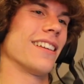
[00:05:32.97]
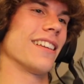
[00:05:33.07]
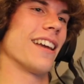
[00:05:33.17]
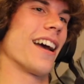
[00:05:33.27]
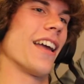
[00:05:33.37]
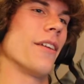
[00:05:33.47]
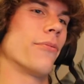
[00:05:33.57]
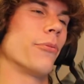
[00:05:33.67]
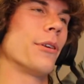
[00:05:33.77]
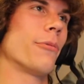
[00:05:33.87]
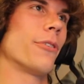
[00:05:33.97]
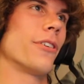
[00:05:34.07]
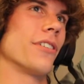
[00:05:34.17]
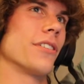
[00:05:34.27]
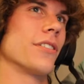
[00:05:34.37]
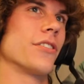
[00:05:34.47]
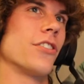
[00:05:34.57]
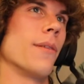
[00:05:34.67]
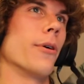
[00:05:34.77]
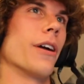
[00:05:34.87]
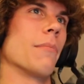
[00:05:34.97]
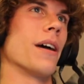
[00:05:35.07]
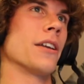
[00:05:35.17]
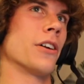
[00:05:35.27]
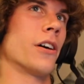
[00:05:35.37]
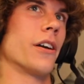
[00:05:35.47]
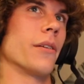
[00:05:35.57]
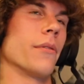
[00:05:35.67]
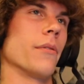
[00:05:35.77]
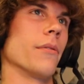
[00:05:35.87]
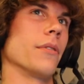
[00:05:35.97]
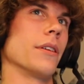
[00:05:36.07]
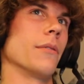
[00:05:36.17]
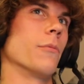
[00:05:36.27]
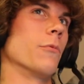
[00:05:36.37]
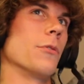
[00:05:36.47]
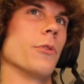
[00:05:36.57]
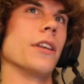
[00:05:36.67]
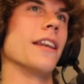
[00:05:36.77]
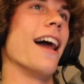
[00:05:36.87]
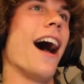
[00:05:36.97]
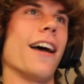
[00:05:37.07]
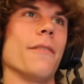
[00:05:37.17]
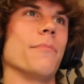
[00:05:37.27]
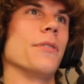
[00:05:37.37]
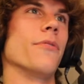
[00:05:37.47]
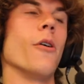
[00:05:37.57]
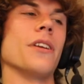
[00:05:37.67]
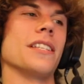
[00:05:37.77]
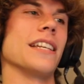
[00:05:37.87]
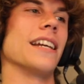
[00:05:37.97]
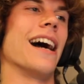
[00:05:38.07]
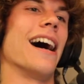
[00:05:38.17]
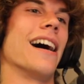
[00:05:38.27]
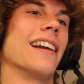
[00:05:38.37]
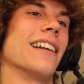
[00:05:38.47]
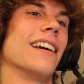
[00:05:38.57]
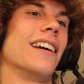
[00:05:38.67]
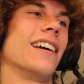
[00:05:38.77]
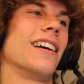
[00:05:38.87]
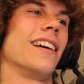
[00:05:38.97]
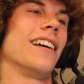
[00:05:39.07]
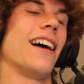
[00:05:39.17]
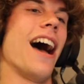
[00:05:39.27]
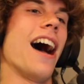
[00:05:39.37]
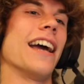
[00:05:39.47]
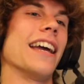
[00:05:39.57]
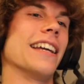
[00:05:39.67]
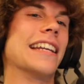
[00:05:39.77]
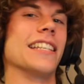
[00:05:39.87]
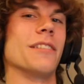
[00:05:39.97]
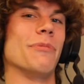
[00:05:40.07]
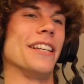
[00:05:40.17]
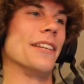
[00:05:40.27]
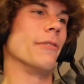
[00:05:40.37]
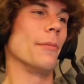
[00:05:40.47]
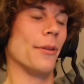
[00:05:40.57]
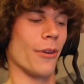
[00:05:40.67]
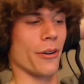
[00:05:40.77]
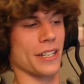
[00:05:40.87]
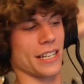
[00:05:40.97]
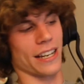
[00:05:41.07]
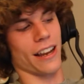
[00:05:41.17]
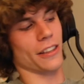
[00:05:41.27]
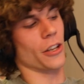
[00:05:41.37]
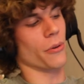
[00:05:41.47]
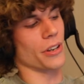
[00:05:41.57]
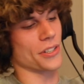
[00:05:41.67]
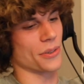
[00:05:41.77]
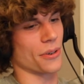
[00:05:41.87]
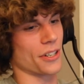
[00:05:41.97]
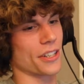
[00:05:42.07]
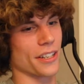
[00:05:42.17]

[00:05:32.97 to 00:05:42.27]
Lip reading: Yeah, if we were turboing my car, we would not be focusing on high-end speed. We'd be focusing on low-end torque.